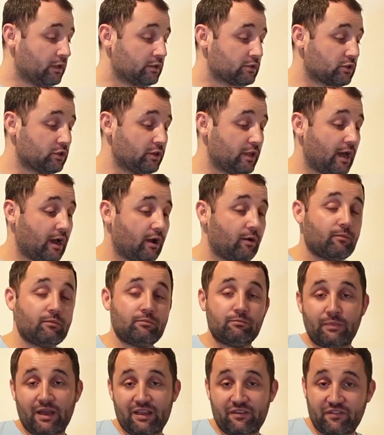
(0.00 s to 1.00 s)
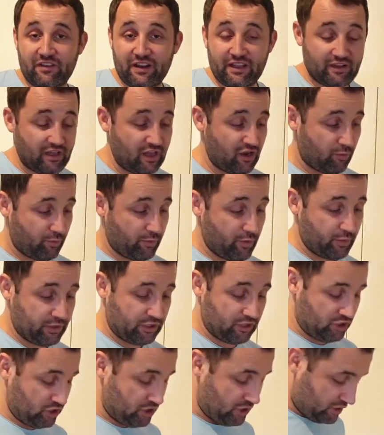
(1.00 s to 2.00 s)
So now my friend helped me with the
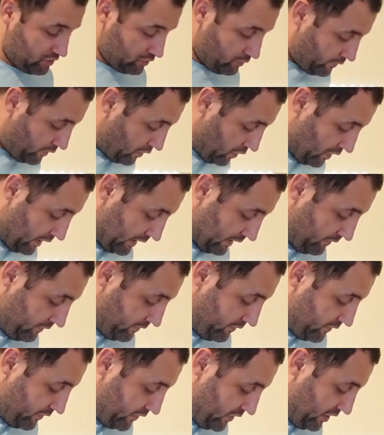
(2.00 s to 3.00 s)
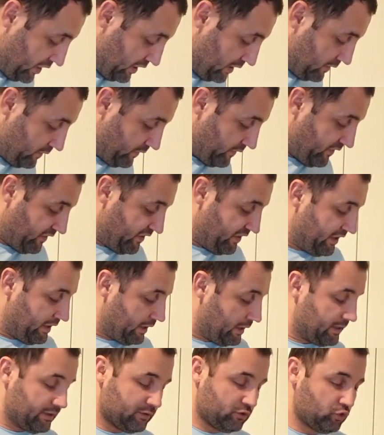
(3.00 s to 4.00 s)
sheet, so we've got like
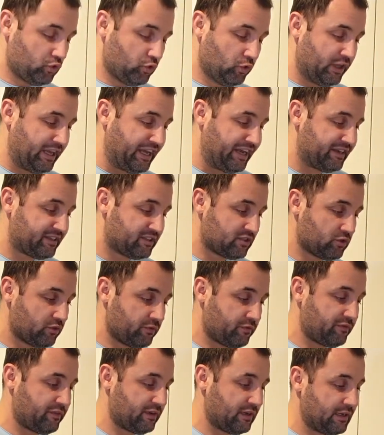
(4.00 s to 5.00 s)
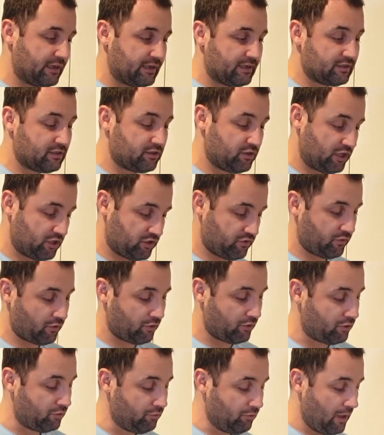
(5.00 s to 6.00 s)
two layers of stretch
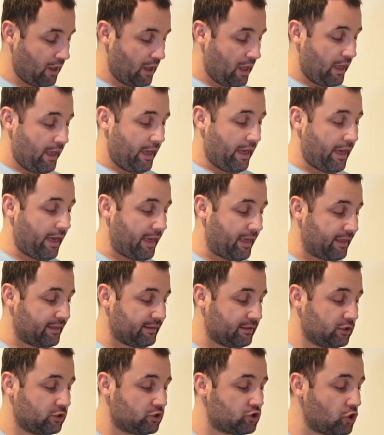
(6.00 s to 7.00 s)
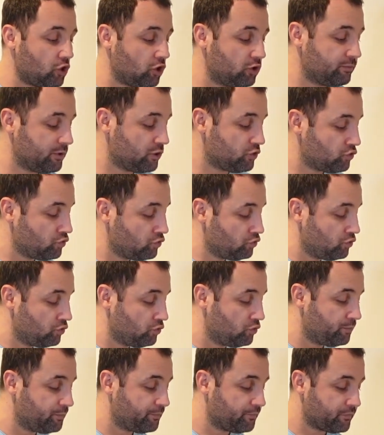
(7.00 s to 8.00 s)
foil, and he told me
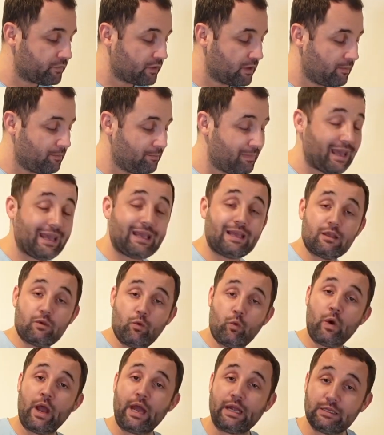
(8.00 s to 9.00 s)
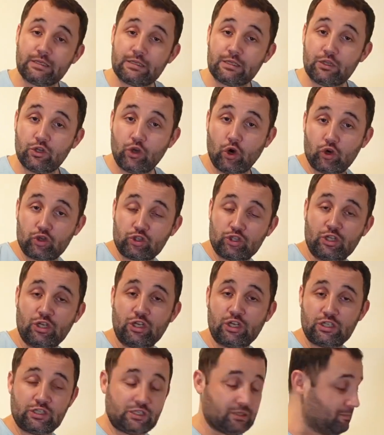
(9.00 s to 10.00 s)
to make it wet in
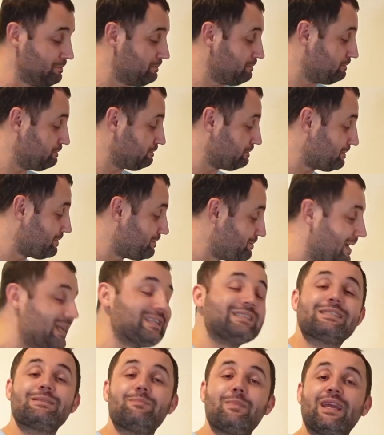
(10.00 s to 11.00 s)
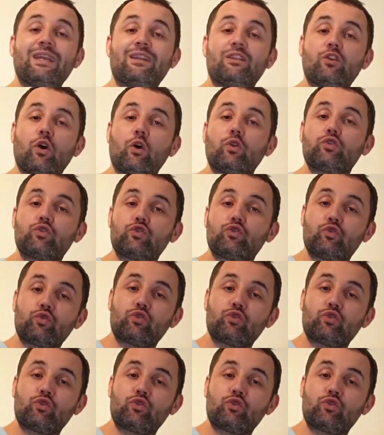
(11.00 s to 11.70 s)
order the mince meat not to